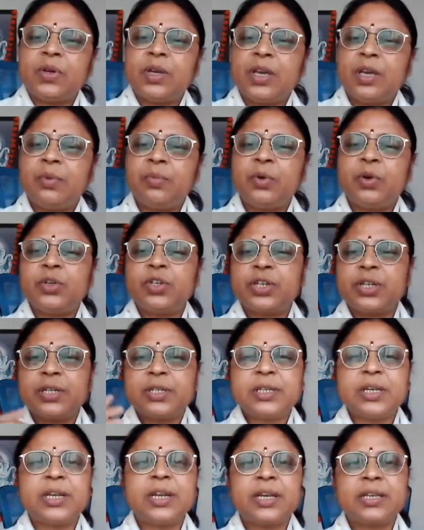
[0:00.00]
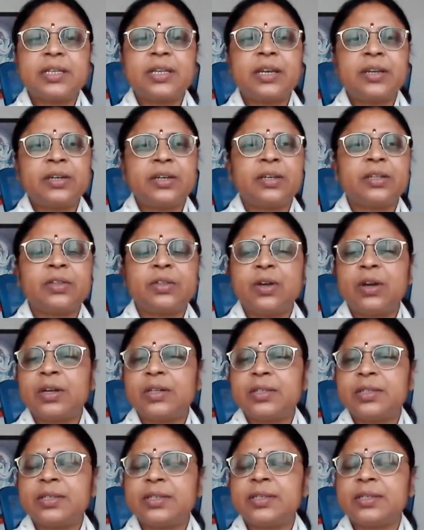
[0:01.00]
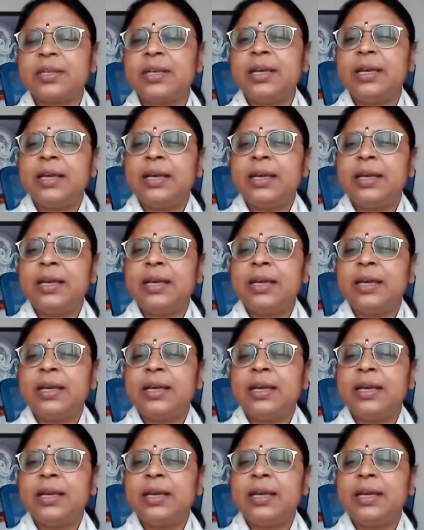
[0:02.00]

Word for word: emotions and et cetera thoughts.